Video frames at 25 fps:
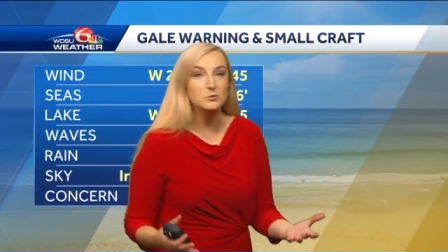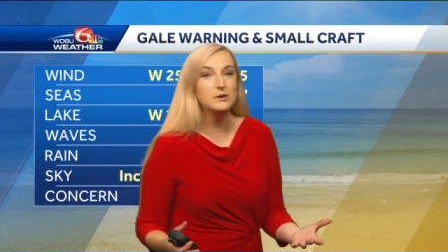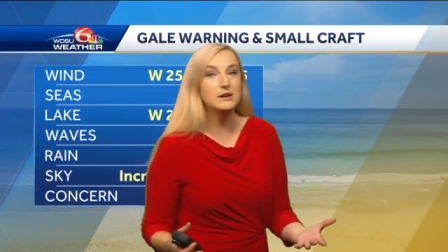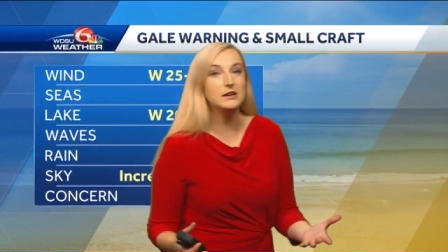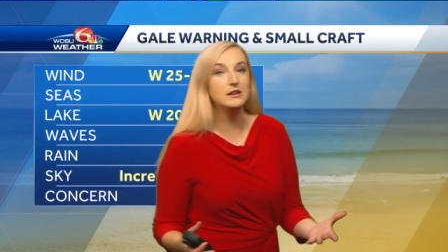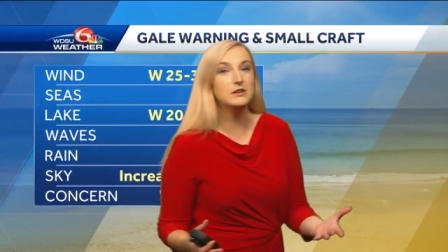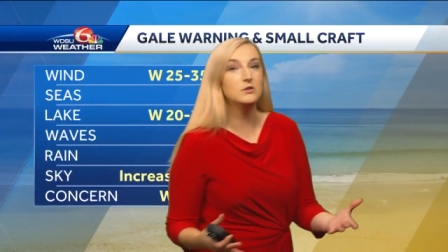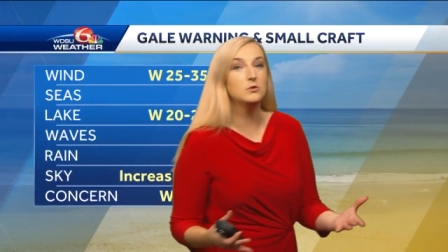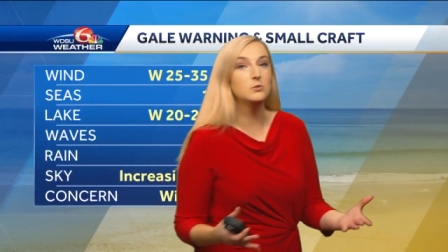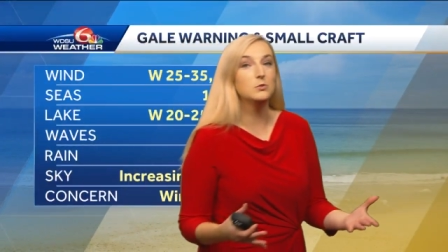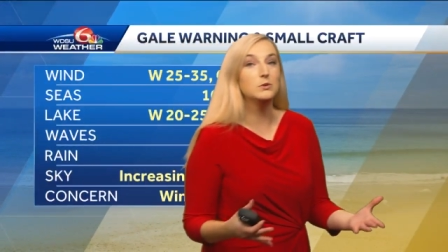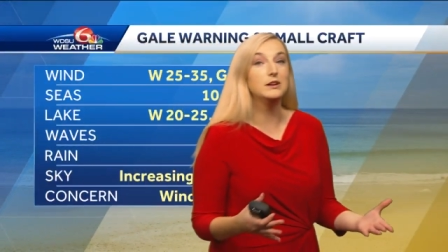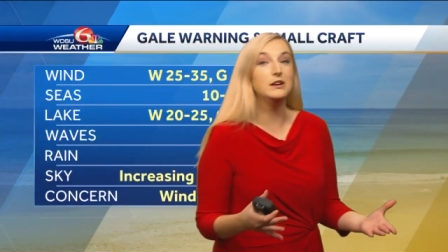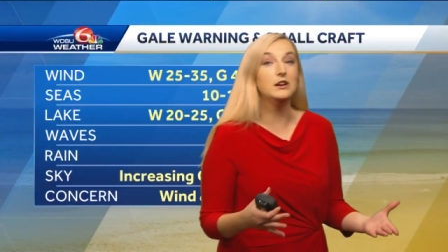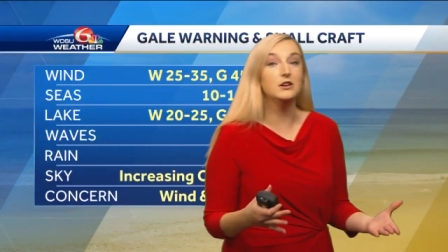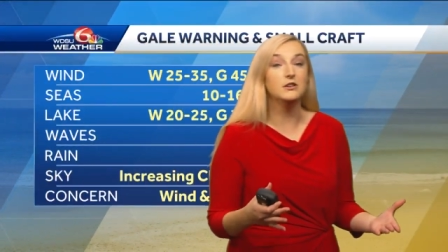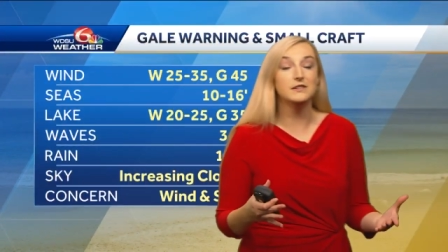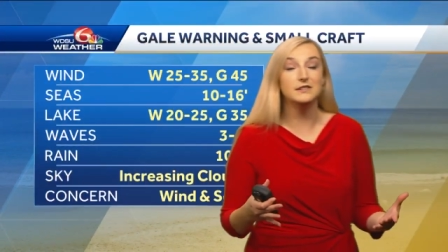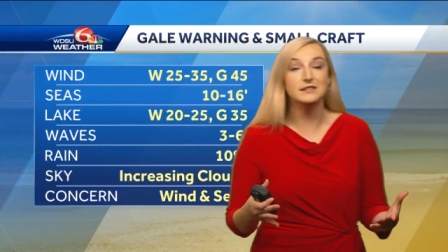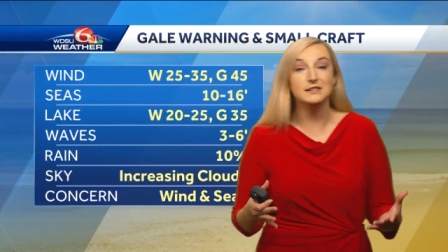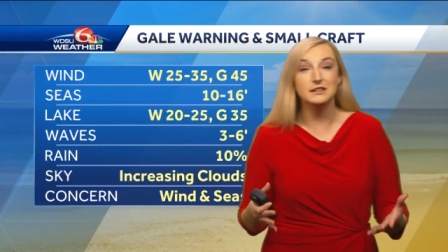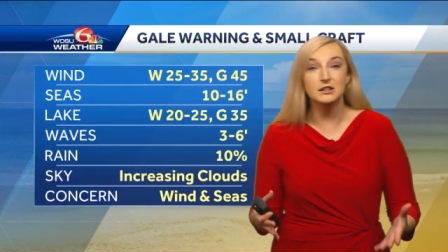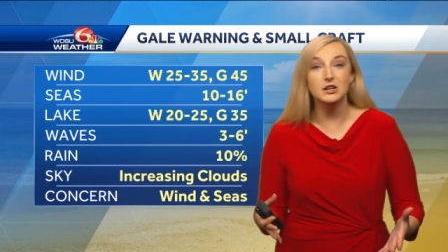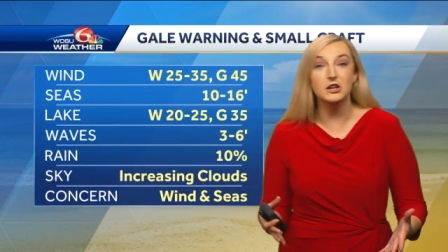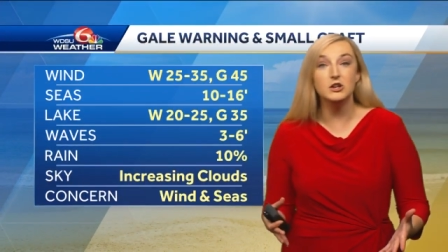wind, we are
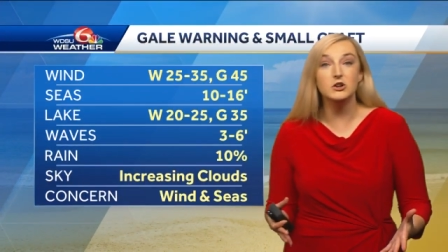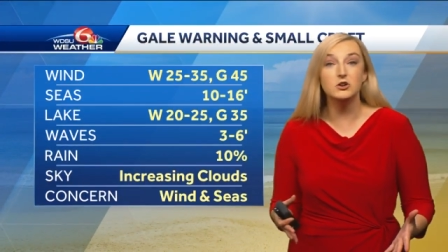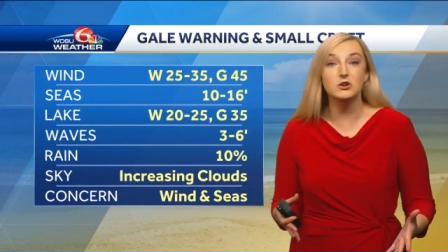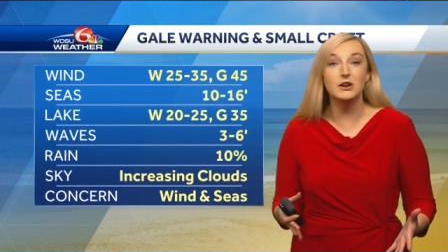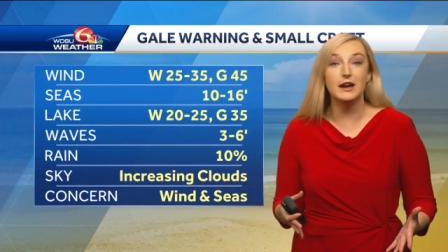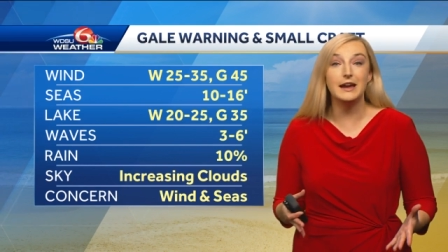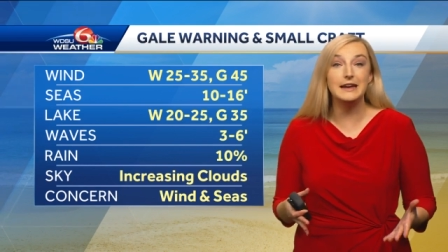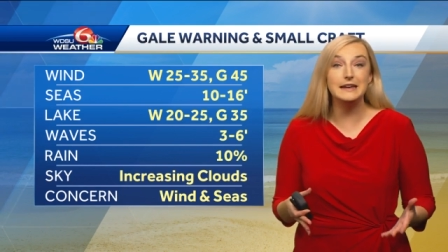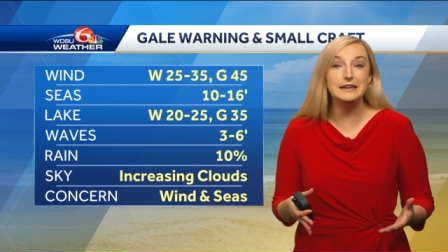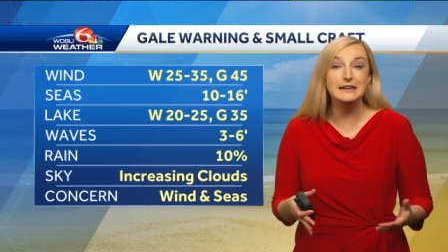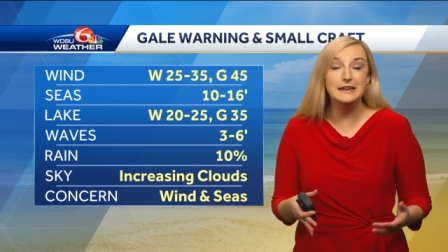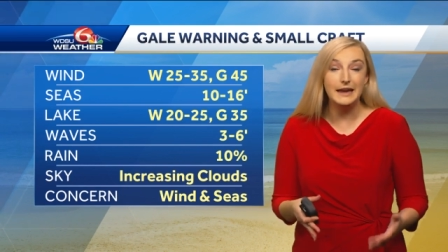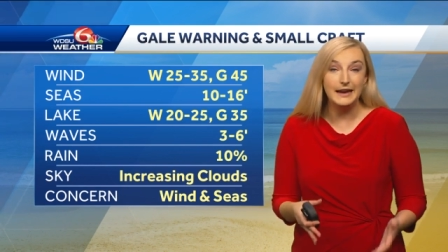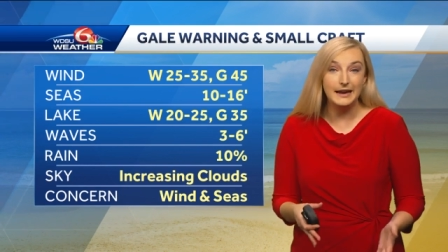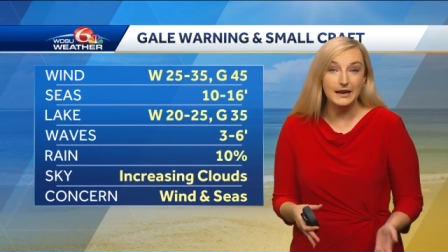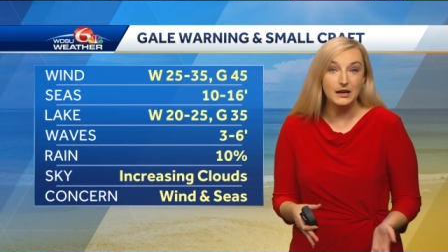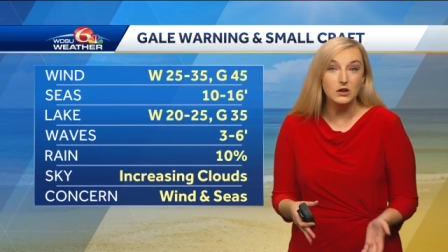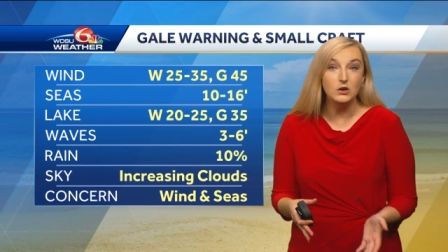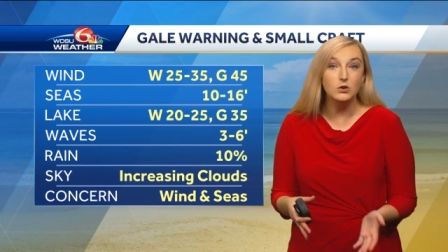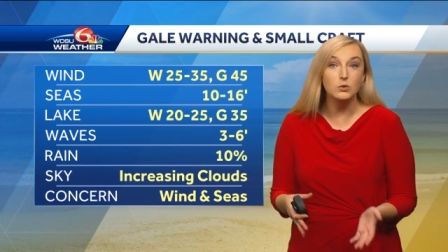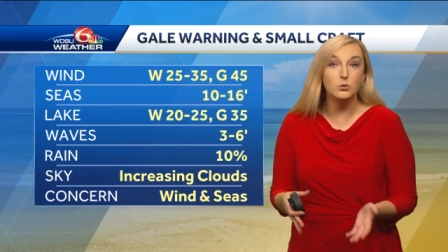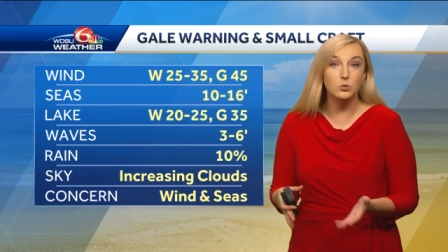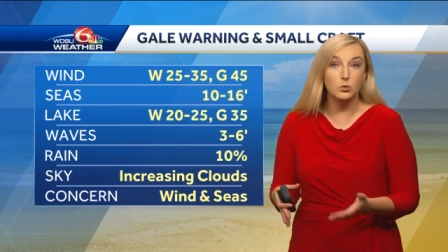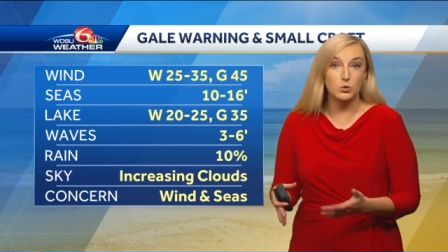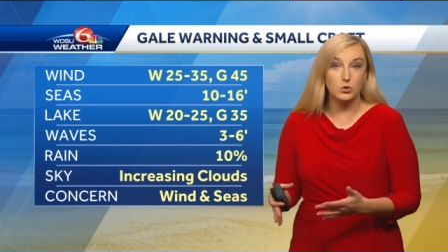still under a
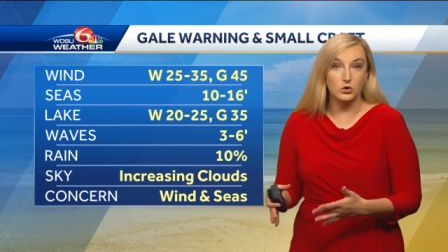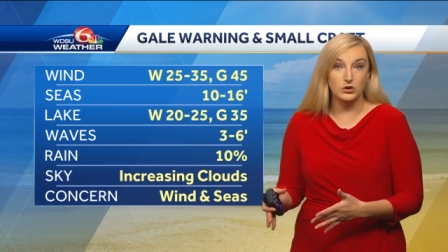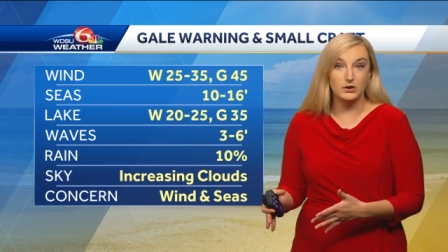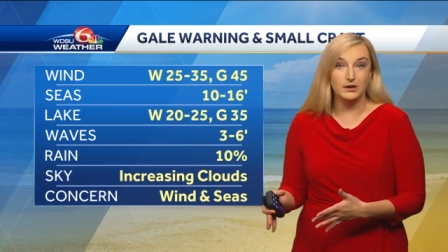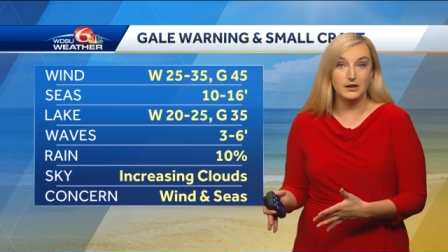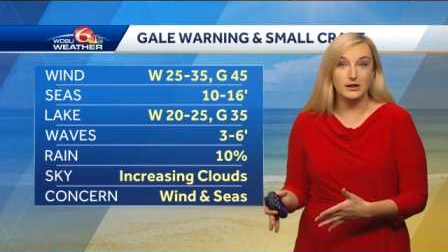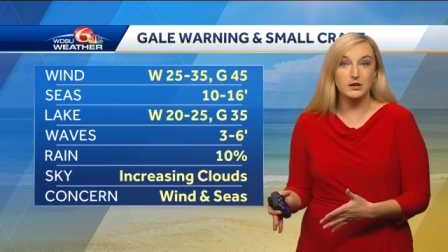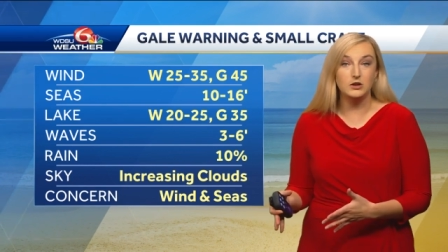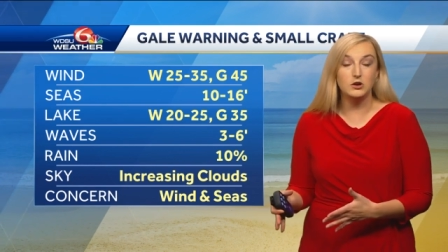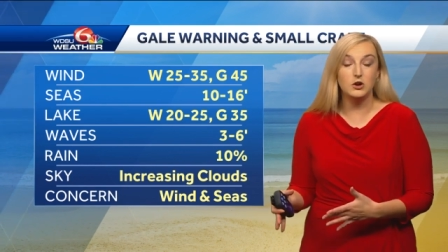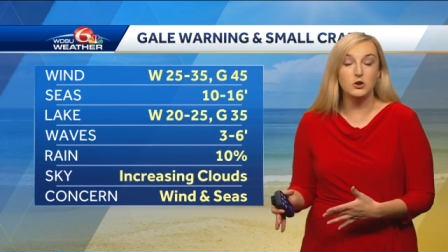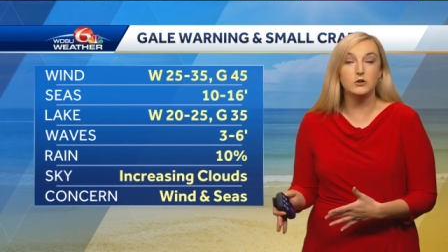gale warning,